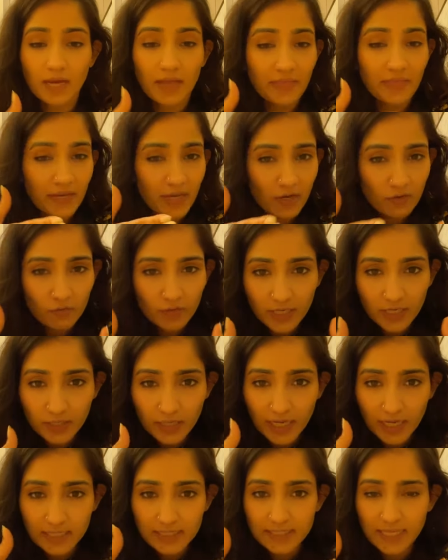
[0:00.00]
And then I
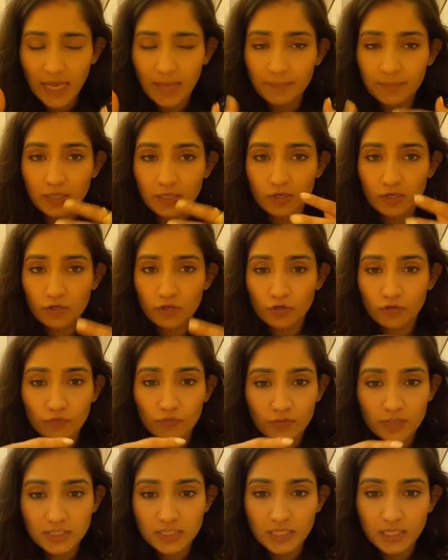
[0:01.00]
really examine
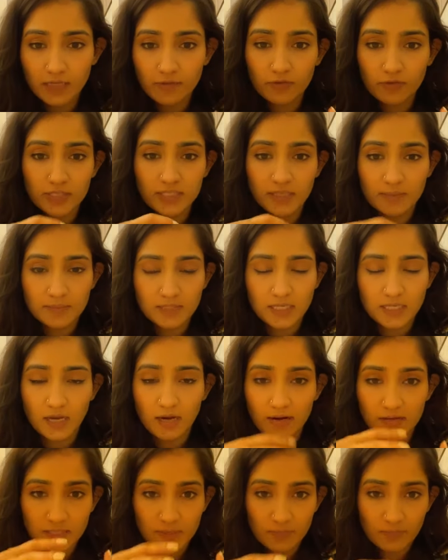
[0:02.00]
curiously for the
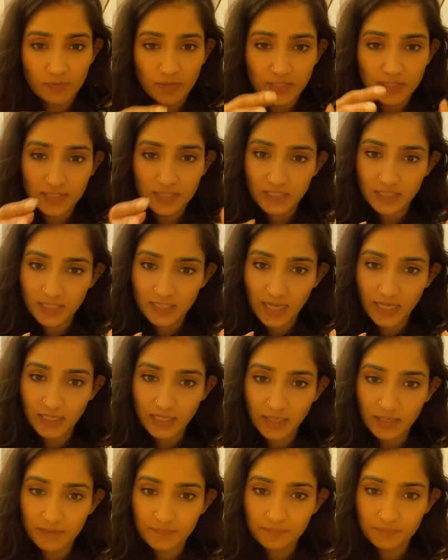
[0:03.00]
samskaras present in
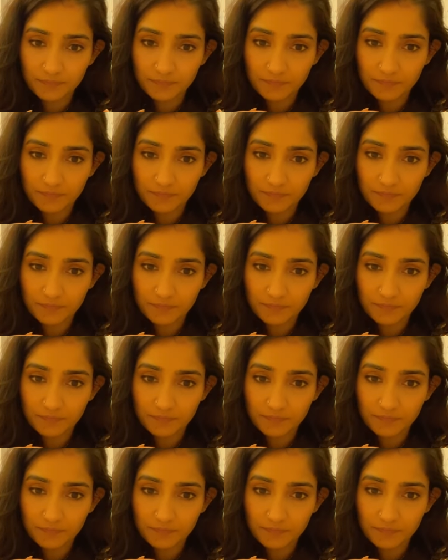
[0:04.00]
that